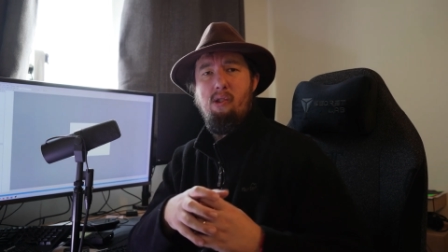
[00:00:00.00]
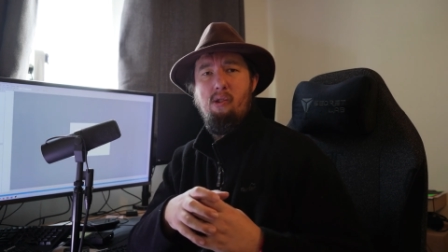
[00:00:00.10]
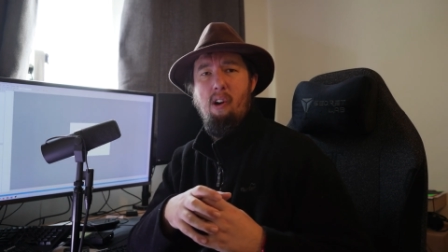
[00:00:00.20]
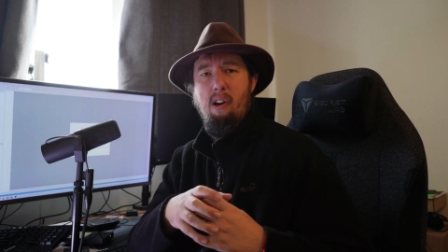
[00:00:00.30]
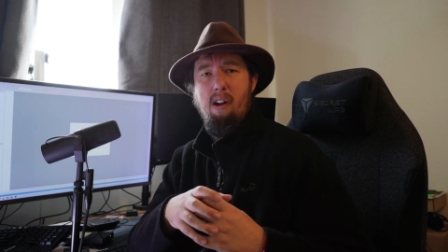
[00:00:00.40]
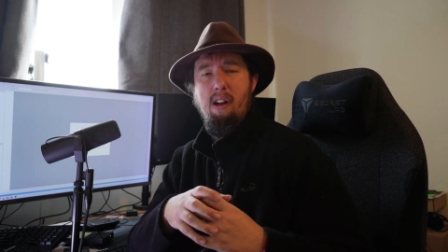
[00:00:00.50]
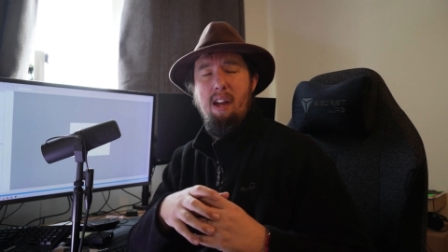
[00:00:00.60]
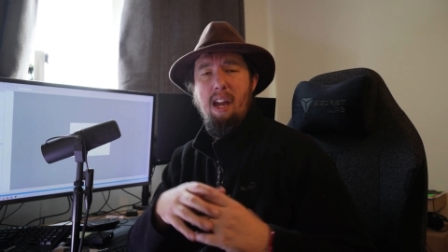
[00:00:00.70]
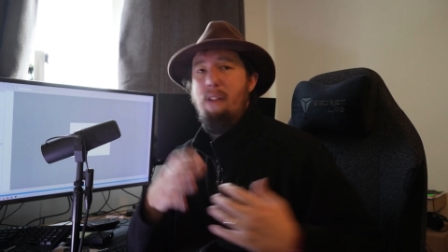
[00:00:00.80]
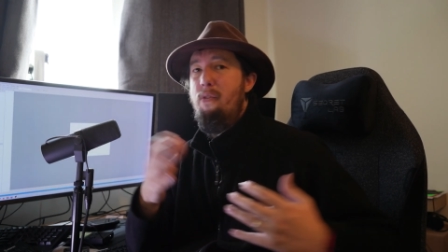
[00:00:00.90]
strong.
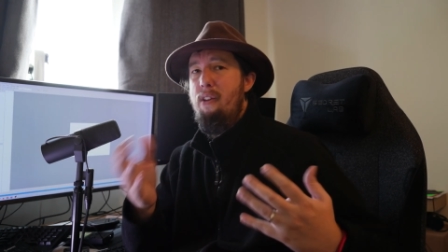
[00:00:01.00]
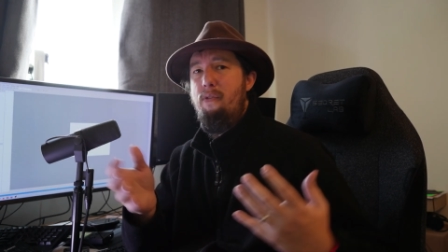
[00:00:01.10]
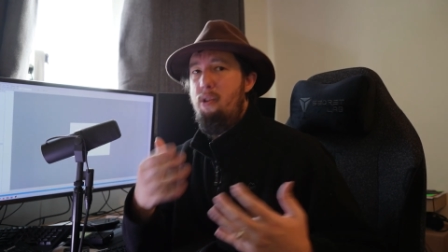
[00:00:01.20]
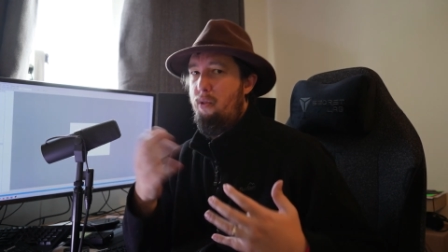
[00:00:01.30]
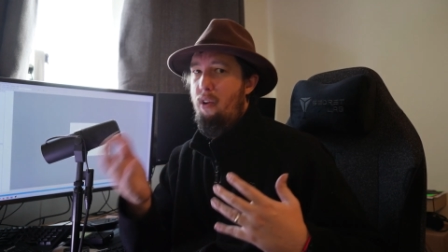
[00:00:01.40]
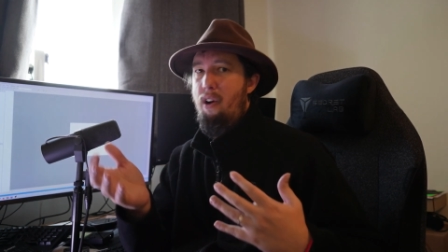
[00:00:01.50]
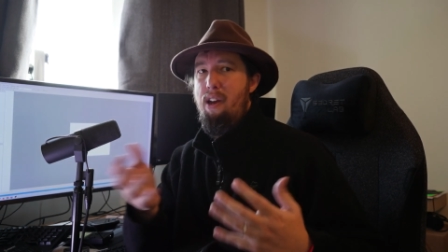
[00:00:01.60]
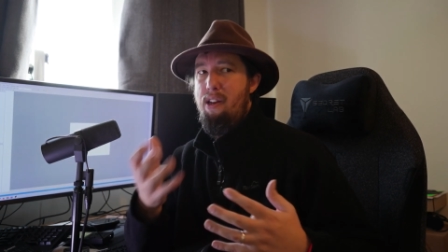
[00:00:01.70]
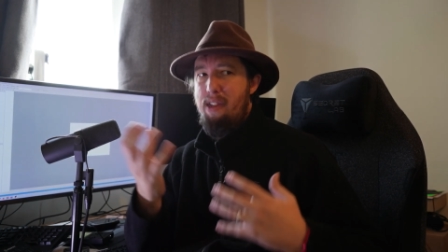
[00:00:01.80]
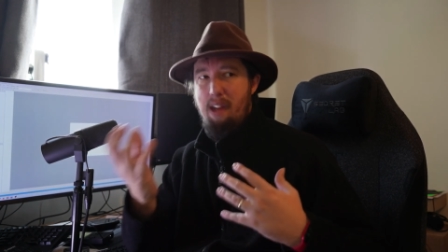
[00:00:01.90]
Even if you
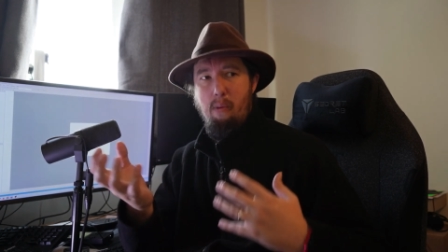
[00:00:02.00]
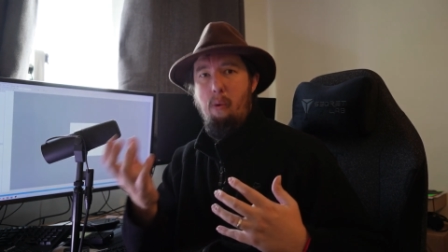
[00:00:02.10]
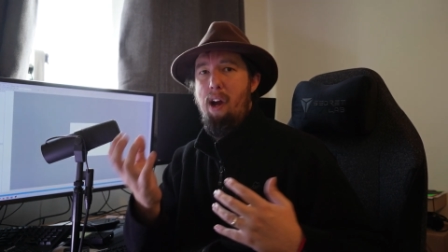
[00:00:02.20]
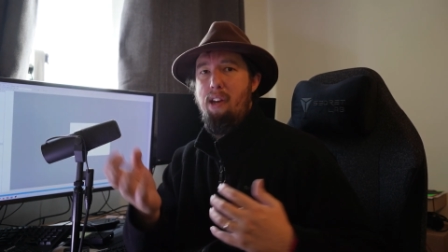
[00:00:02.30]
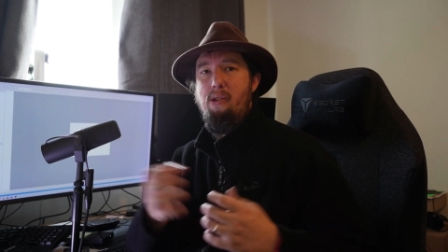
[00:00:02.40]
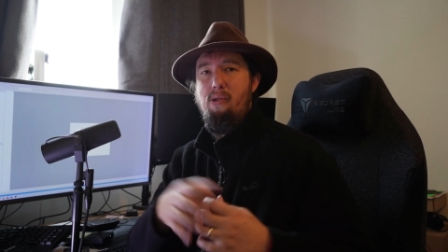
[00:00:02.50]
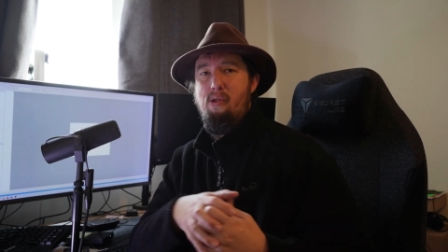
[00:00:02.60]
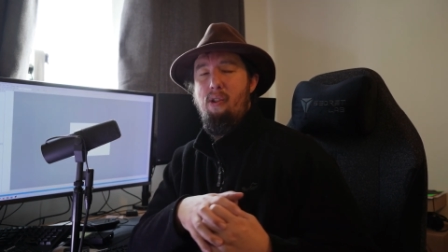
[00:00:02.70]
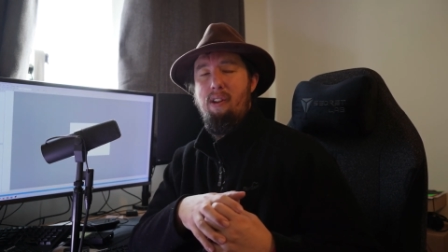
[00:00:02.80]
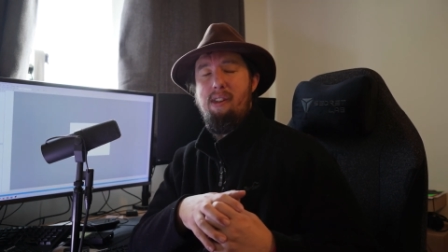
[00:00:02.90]
grind, they're way too
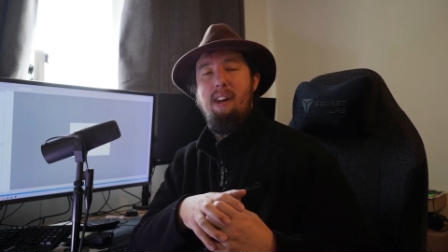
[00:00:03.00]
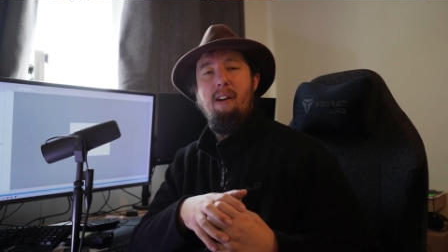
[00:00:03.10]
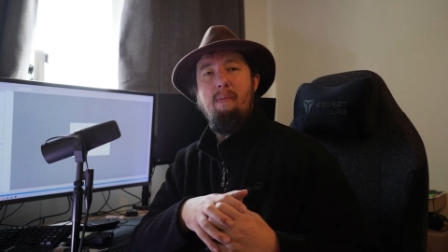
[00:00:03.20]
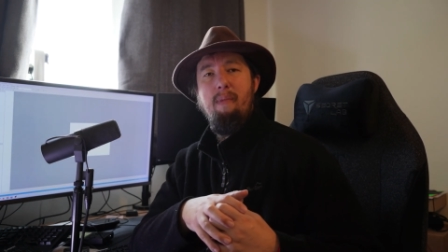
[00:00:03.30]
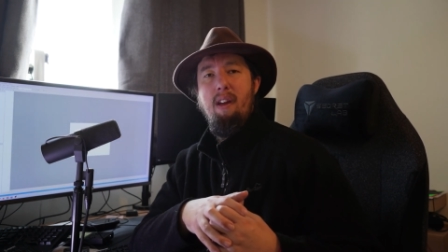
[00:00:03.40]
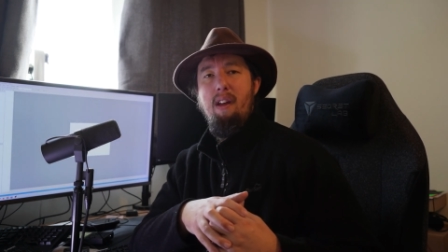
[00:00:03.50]
strong still.